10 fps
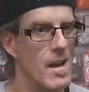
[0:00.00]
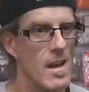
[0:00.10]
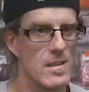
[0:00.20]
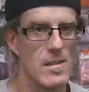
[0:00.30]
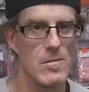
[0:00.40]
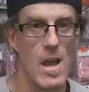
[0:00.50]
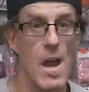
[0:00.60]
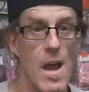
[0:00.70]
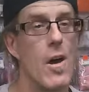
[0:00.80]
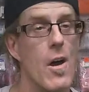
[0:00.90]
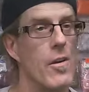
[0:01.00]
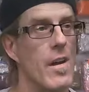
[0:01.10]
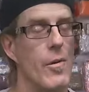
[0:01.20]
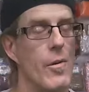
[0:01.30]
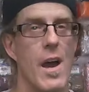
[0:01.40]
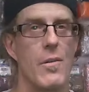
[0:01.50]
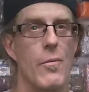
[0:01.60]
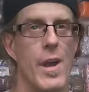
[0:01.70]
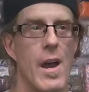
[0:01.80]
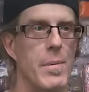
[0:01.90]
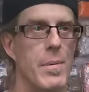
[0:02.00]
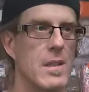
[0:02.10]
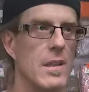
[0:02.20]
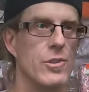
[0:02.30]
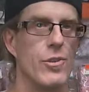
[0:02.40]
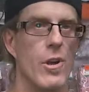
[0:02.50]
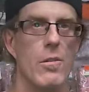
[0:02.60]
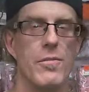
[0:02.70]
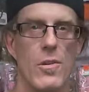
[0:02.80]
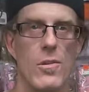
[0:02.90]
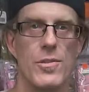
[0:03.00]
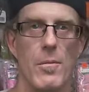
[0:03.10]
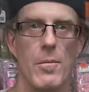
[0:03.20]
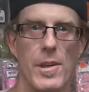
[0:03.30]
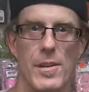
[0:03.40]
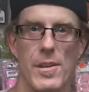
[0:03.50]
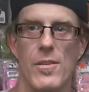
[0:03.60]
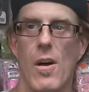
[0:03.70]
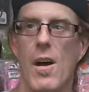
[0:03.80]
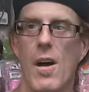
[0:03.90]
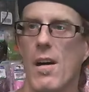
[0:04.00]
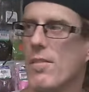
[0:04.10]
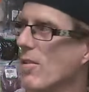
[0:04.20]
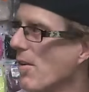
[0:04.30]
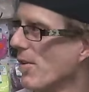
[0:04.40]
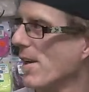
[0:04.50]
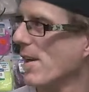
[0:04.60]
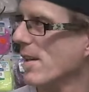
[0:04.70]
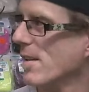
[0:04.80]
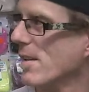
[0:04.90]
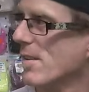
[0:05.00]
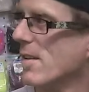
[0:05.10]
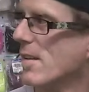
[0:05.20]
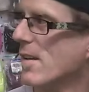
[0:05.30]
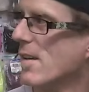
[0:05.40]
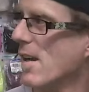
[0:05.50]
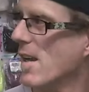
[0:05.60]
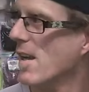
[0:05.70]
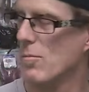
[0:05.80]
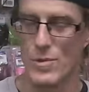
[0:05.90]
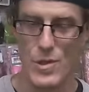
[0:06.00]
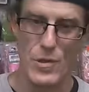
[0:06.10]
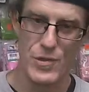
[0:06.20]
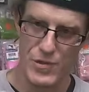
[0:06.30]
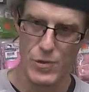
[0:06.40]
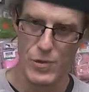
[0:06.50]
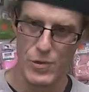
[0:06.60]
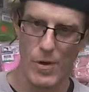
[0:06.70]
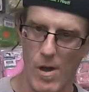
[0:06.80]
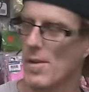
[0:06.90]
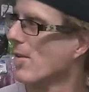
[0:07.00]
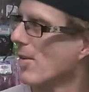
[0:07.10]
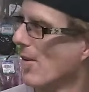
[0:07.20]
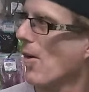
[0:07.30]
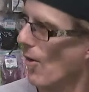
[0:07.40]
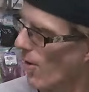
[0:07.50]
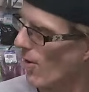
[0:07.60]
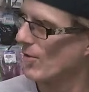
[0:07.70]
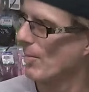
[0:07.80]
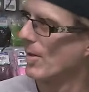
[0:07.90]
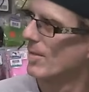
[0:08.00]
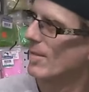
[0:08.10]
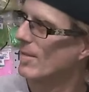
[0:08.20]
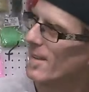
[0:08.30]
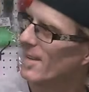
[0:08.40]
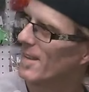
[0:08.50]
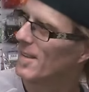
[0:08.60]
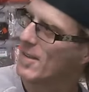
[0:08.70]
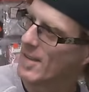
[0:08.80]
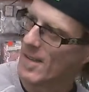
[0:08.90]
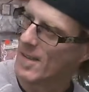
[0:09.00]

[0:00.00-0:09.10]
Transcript: it has. It and not only that, we had we had basically a drought for the whole summer. We did not have a lot of rain and and it was super hot. It made summer. some really good fishing.